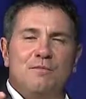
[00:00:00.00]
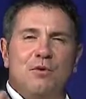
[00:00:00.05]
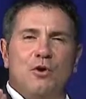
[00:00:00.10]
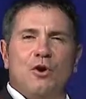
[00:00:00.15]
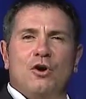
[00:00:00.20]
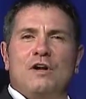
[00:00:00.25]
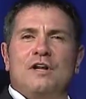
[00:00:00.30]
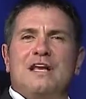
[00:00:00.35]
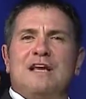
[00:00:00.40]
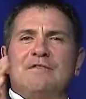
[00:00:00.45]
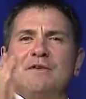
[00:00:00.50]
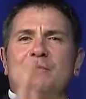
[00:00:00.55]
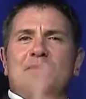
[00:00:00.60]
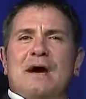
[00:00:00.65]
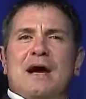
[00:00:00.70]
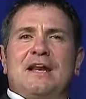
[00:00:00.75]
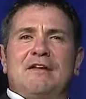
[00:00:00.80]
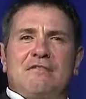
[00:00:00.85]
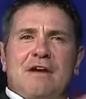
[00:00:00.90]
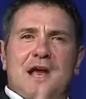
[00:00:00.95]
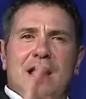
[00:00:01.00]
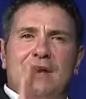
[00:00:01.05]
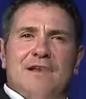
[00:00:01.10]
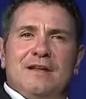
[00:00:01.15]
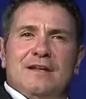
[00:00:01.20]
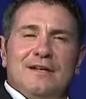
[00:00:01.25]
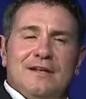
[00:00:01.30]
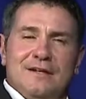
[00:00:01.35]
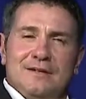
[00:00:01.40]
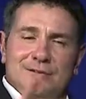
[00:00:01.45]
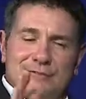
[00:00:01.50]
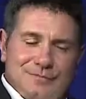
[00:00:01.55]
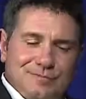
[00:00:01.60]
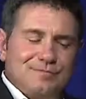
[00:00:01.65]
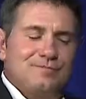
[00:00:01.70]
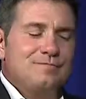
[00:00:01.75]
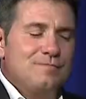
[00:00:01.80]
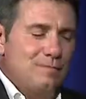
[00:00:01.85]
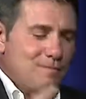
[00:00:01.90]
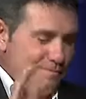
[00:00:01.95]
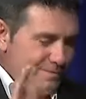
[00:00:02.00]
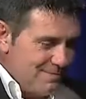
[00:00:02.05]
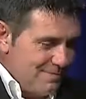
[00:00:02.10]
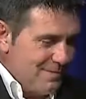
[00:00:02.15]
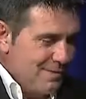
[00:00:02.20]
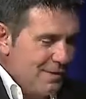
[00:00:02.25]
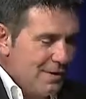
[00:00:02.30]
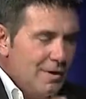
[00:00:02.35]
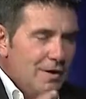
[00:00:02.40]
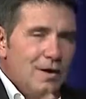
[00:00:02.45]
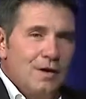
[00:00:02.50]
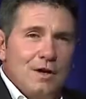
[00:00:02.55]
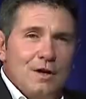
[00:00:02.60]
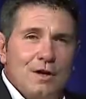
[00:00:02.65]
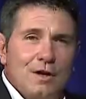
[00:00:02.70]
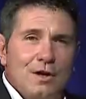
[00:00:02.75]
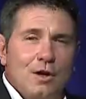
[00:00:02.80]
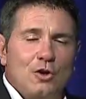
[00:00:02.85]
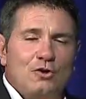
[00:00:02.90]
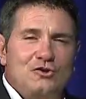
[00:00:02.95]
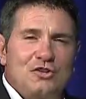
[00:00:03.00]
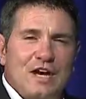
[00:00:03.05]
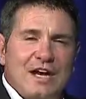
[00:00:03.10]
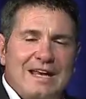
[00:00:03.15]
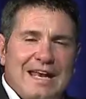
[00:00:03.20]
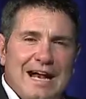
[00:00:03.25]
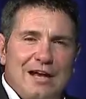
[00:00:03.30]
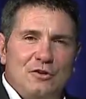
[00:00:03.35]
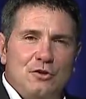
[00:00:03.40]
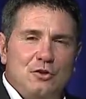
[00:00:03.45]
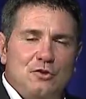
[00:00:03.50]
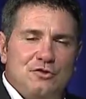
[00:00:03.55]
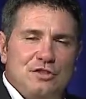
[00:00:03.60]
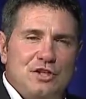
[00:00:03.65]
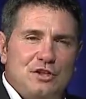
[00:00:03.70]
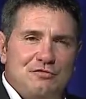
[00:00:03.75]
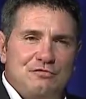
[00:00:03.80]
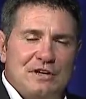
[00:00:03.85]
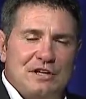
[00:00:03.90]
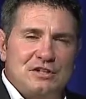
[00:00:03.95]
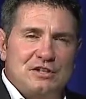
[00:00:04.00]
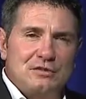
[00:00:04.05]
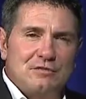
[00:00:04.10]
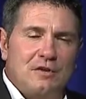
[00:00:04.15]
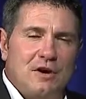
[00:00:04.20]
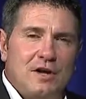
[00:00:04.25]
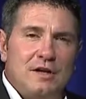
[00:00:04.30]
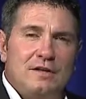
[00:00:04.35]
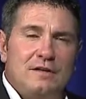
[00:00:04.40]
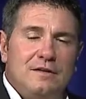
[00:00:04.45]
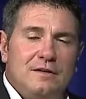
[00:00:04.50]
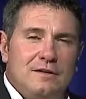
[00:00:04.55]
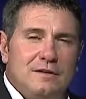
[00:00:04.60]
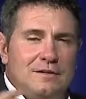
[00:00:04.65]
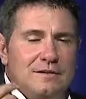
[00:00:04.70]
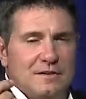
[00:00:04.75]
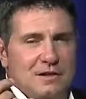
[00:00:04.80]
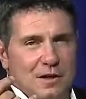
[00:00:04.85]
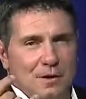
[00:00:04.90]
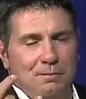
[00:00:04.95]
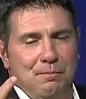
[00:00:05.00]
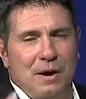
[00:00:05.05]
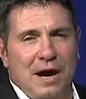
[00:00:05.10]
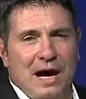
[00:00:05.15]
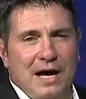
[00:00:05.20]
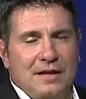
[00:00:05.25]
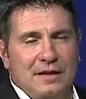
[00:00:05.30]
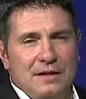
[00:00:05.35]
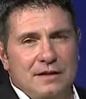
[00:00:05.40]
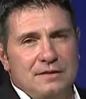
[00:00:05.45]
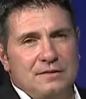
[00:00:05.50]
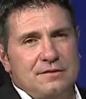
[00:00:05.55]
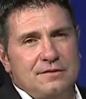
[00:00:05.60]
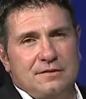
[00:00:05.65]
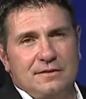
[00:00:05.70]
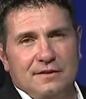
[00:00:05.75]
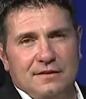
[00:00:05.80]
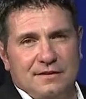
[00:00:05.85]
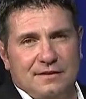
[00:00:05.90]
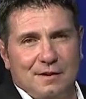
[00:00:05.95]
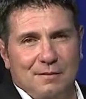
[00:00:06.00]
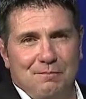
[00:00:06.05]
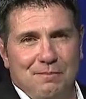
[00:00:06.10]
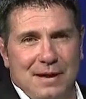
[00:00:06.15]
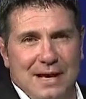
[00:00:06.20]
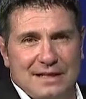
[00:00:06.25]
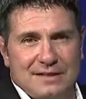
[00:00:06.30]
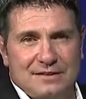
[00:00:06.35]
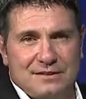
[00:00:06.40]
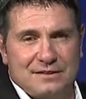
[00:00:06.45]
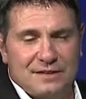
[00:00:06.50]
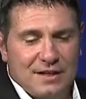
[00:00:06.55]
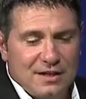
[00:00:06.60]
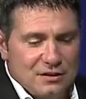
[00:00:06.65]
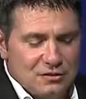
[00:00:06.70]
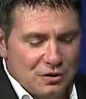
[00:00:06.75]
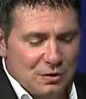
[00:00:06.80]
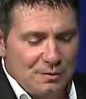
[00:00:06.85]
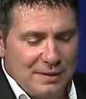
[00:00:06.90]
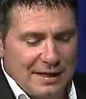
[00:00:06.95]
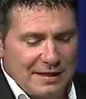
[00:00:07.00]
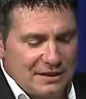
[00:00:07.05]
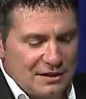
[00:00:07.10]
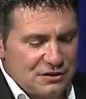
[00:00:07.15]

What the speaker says: Paulie, everybody, right? Yeah. Go check out Nucci's Restaurant. Campagna's the best. So, Mike,